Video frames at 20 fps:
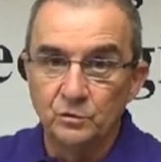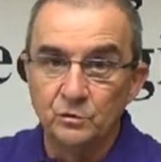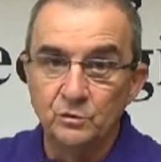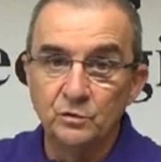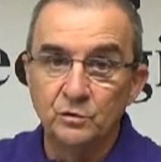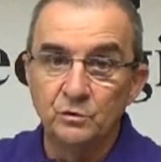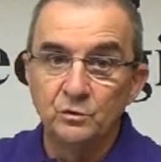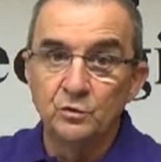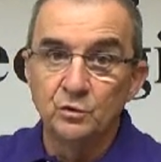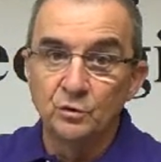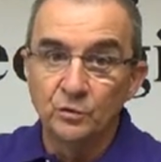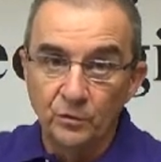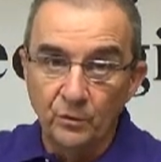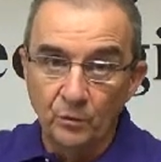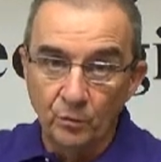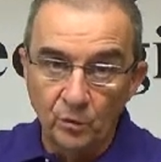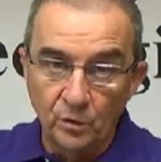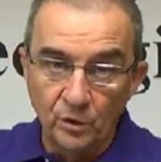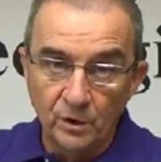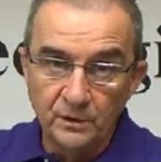You, are
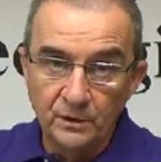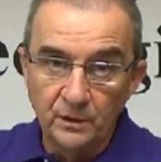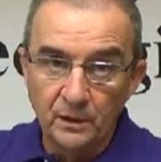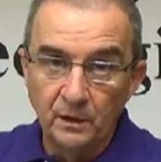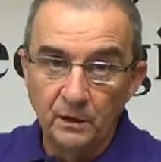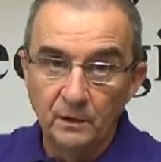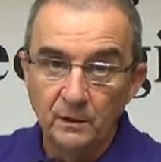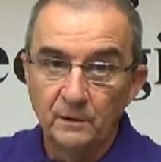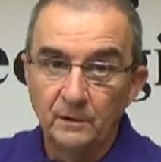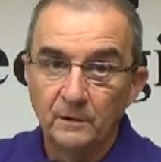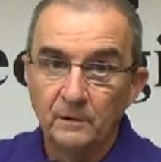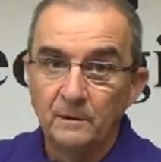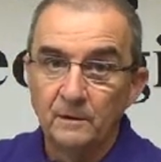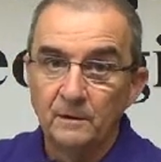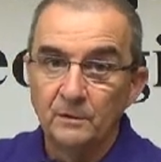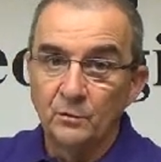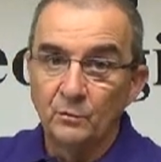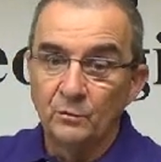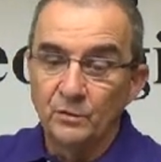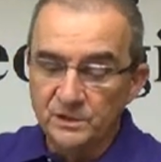the one,
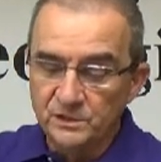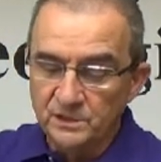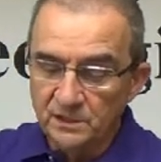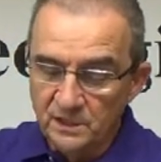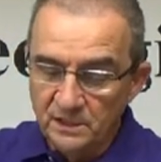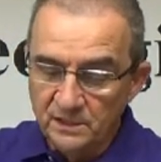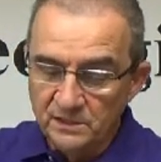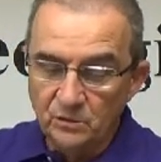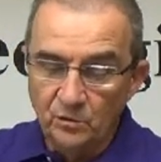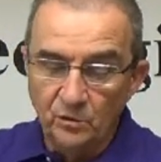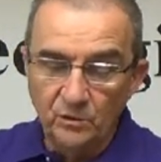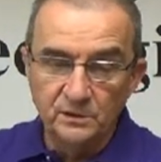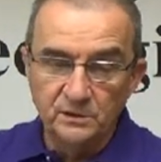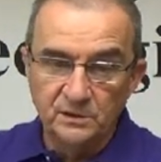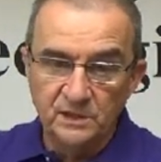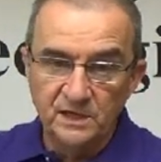the reason He's going